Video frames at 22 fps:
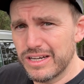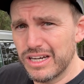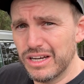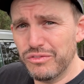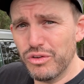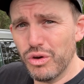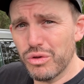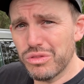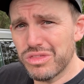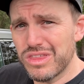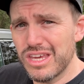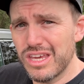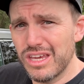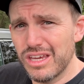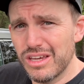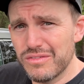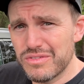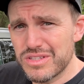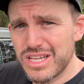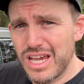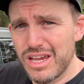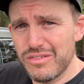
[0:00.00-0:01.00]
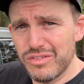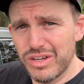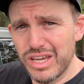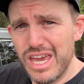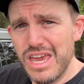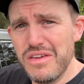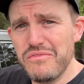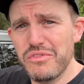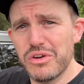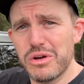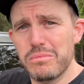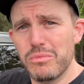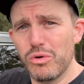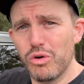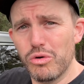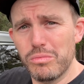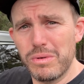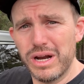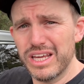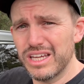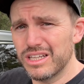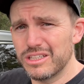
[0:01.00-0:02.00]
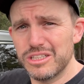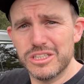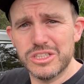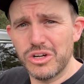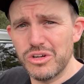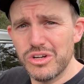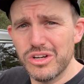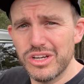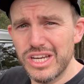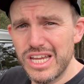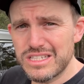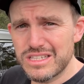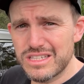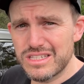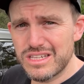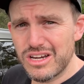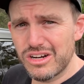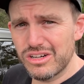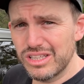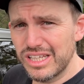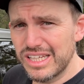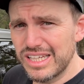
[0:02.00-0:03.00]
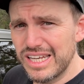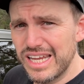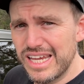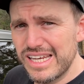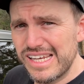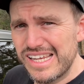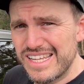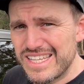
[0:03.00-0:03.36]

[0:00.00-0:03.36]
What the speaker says: And if you're thinking of saving even more money and you don't necessarily need